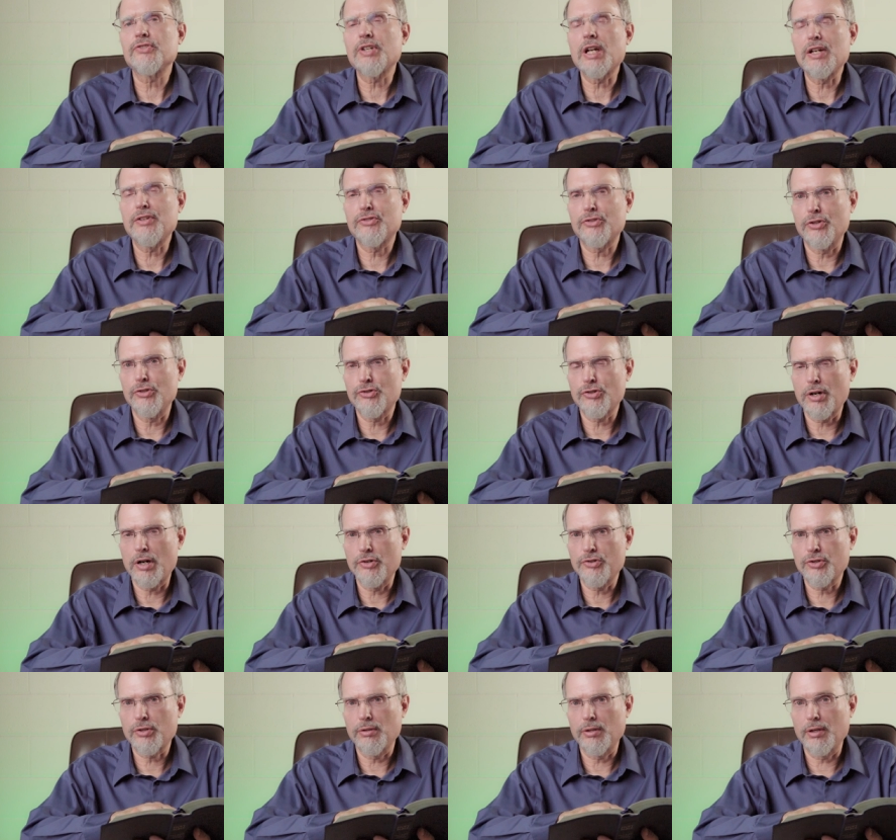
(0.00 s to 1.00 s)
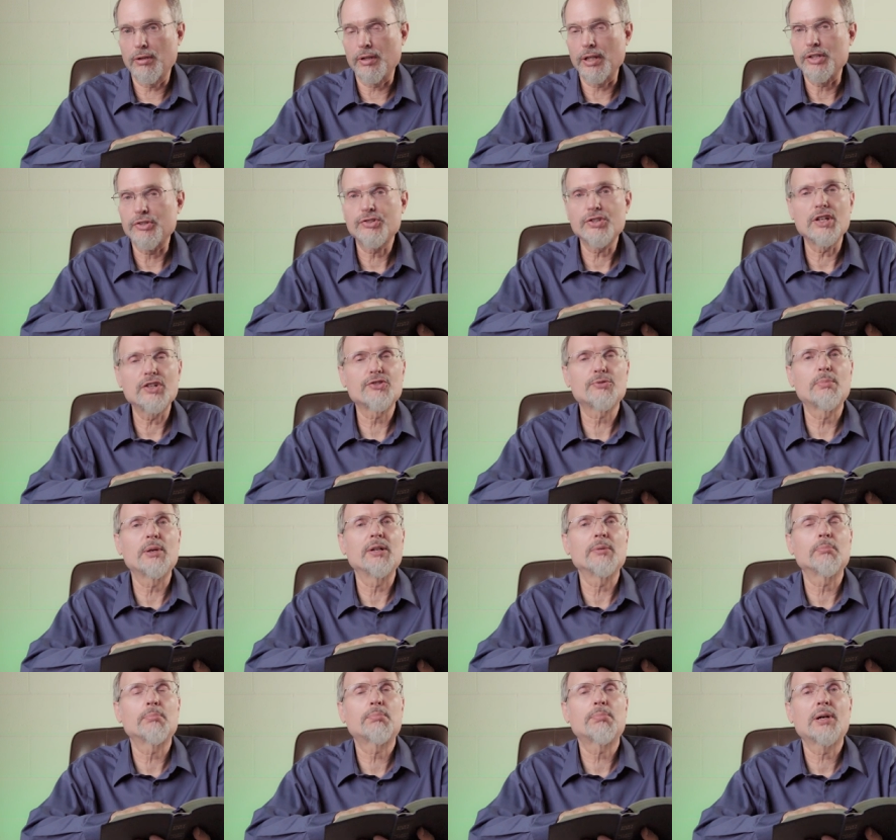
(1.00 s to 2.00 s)
states the charge clearly. She has
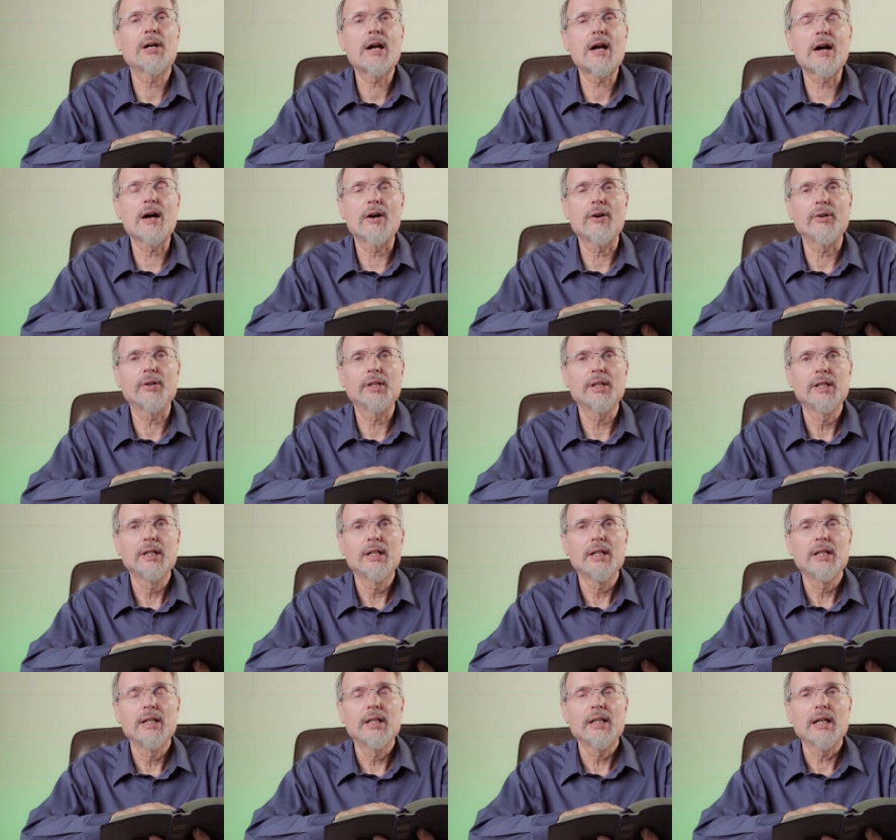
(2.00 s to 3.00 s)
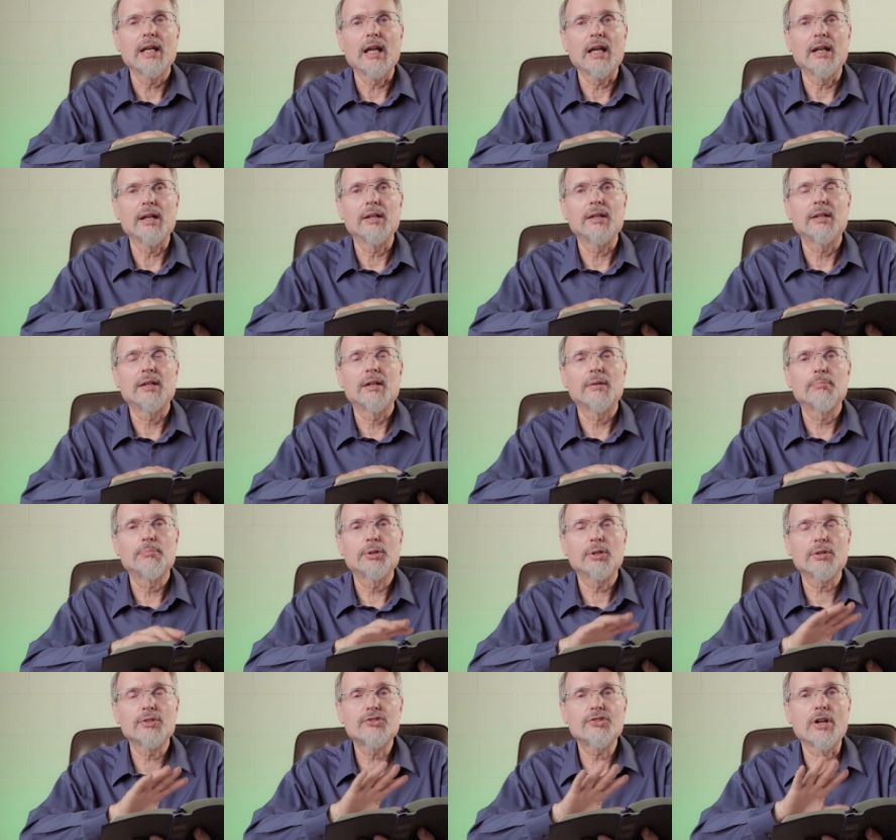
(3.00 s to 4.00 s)
been proud and
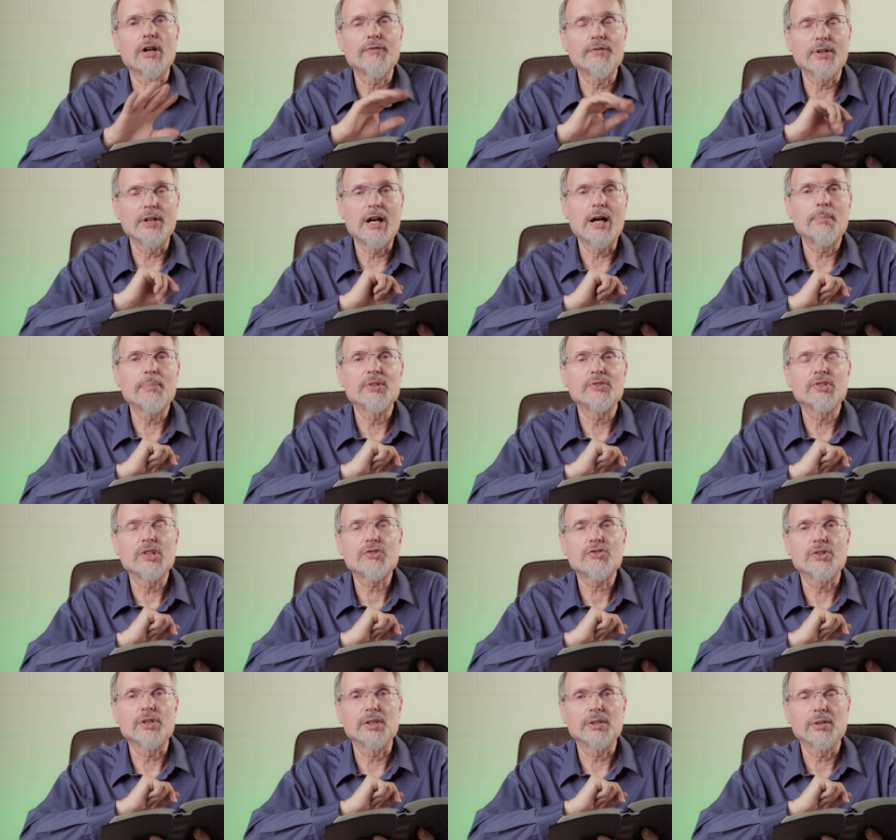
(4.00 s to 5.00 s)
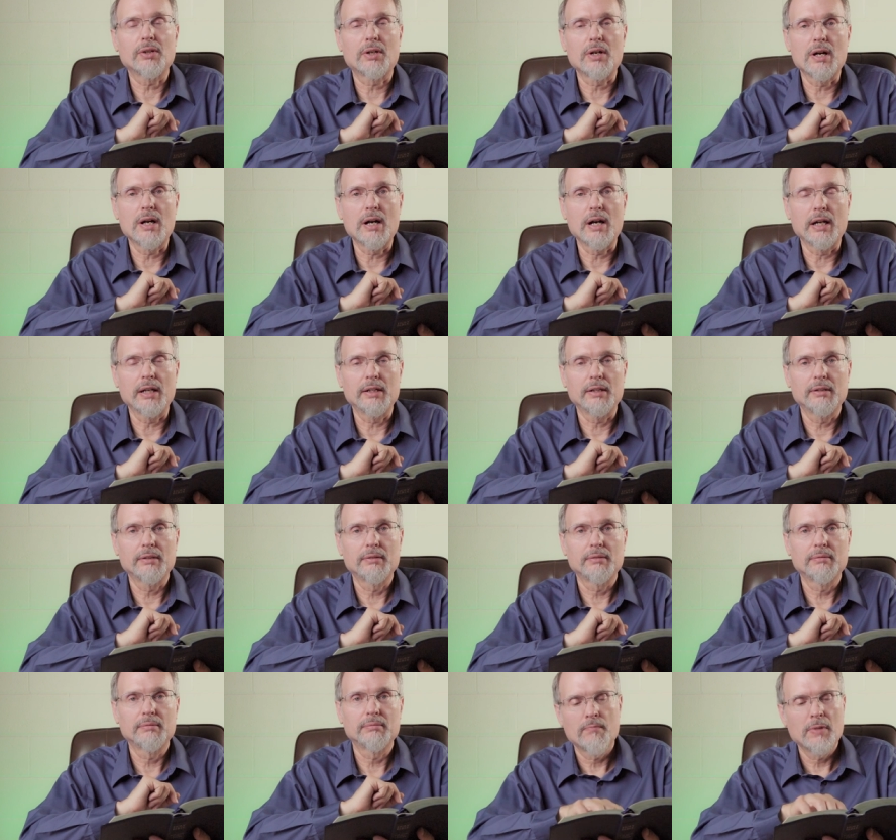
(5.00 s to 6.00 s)
put herself in opposition to God.
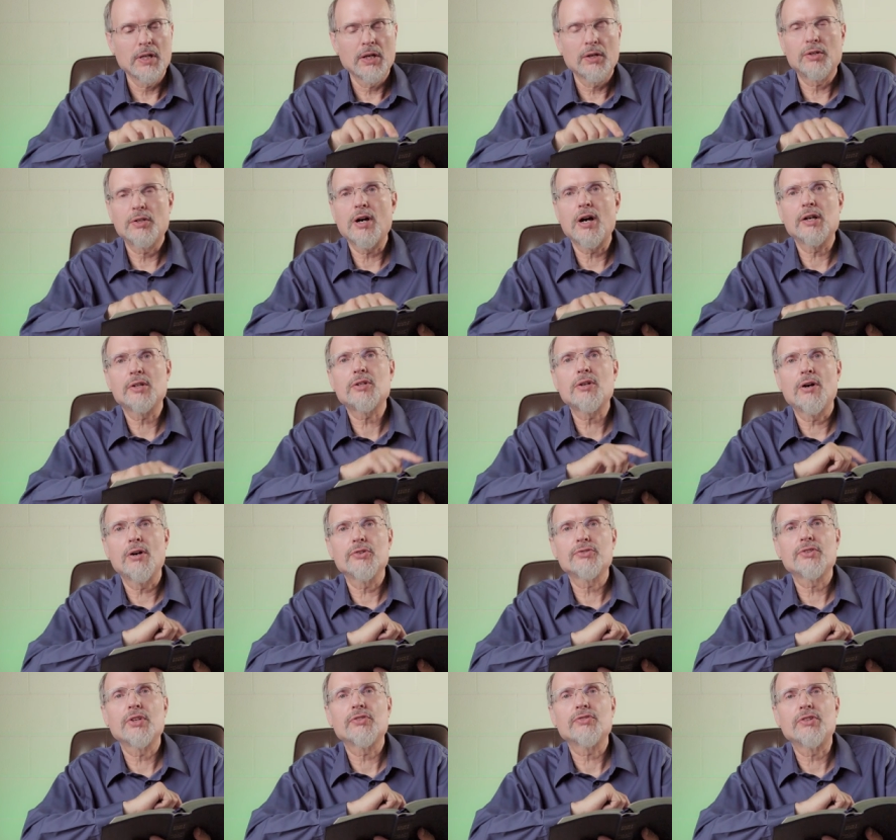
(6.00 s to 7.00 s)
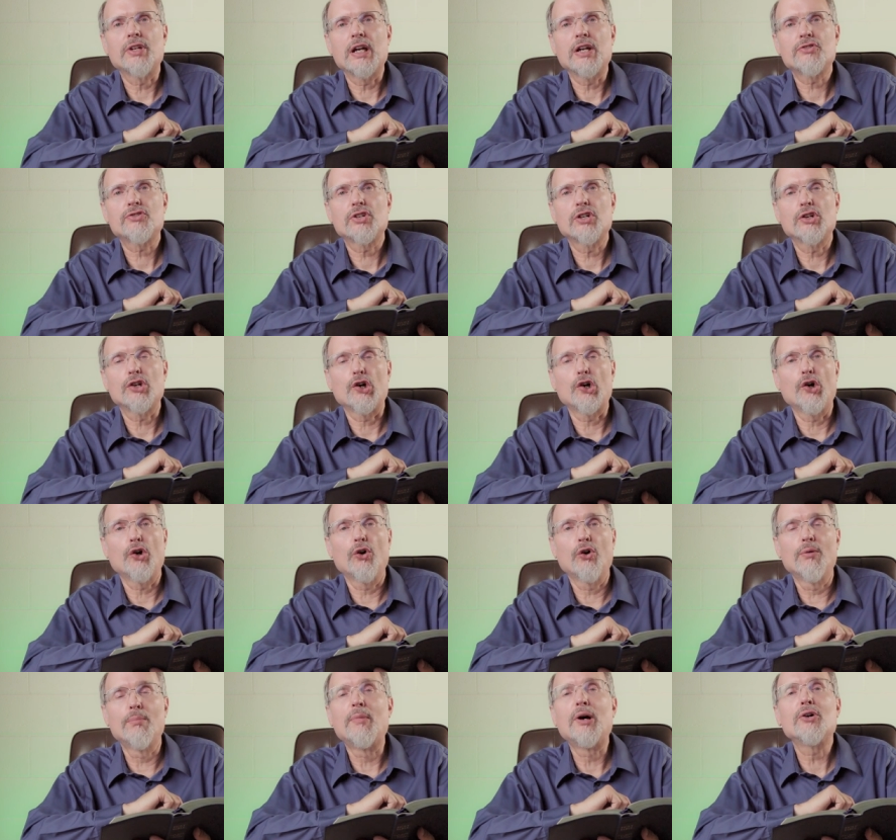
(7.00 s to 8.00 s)
God calls this nation,
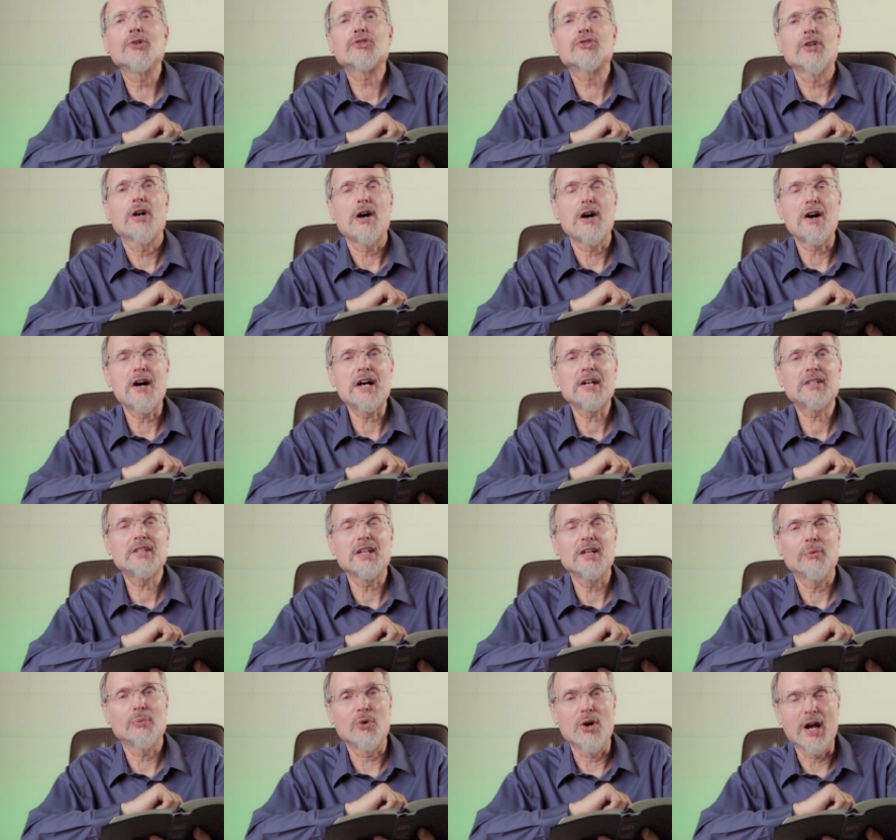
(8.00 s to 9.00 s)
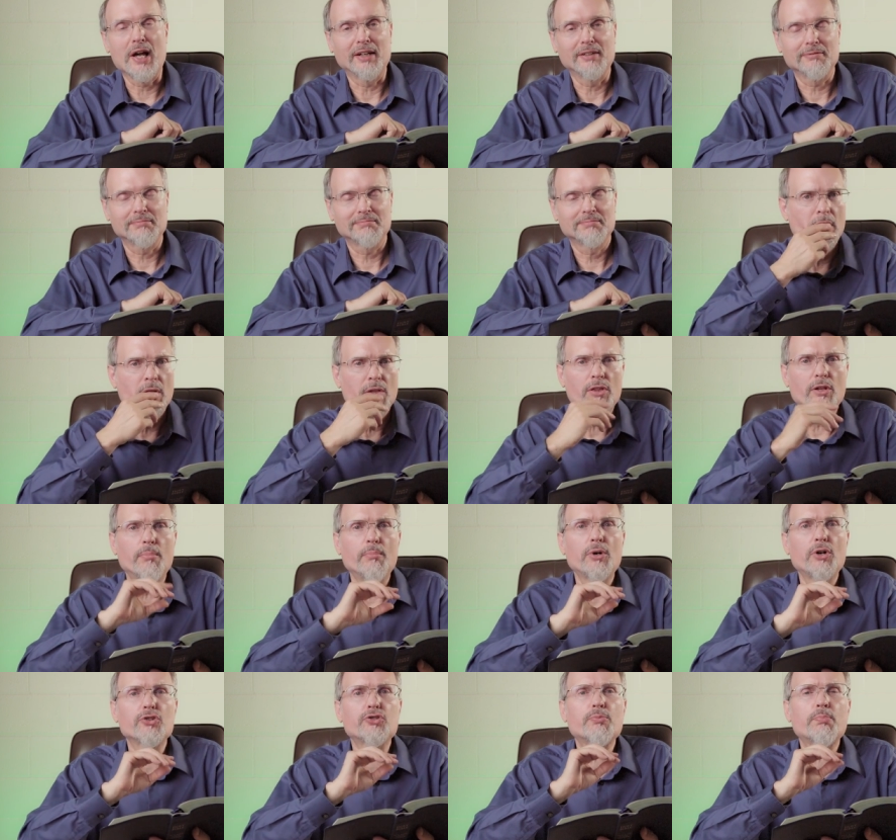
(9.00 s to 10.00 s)
O most haughty one. The
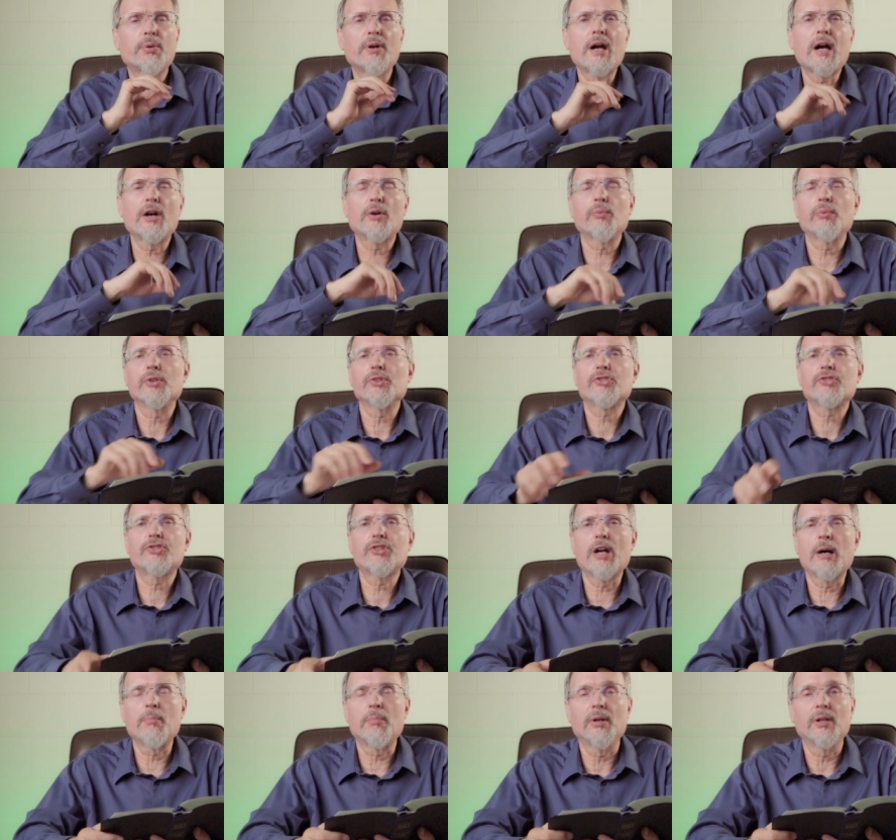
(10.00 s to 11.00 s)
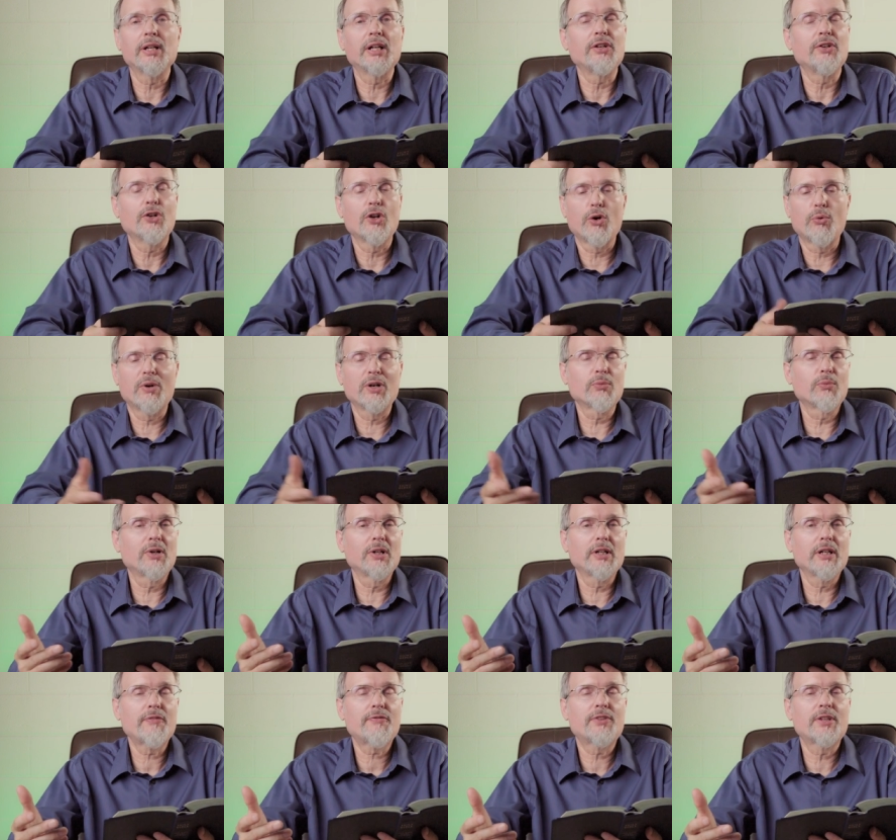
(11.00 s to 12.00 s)
most proud will stumble and no one will
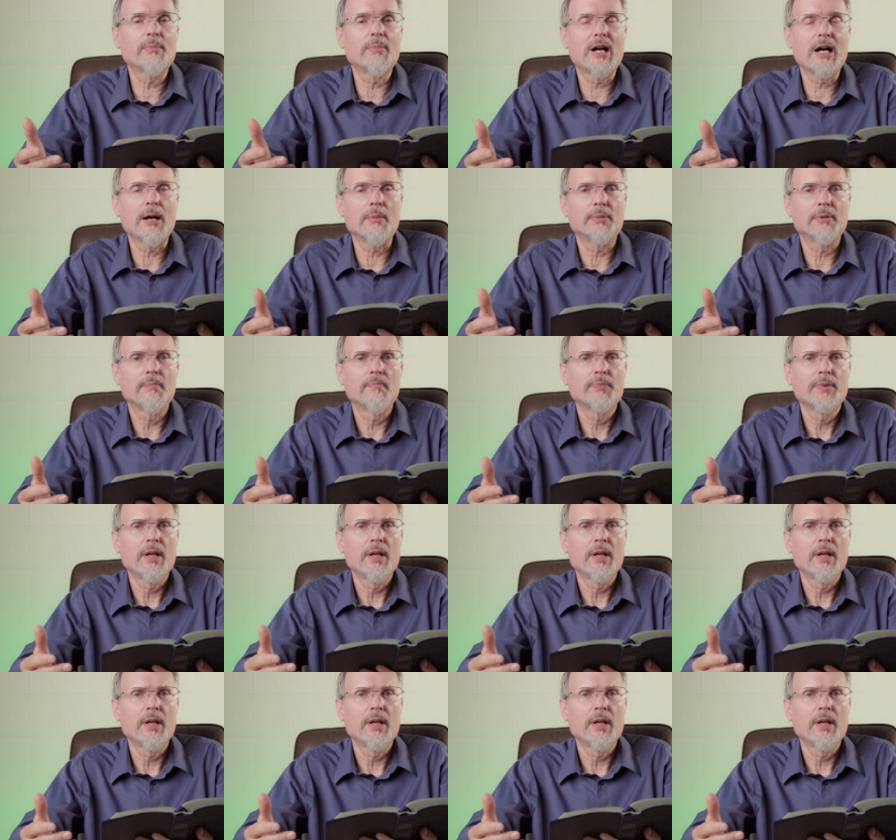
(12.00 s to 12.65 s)
lift them up.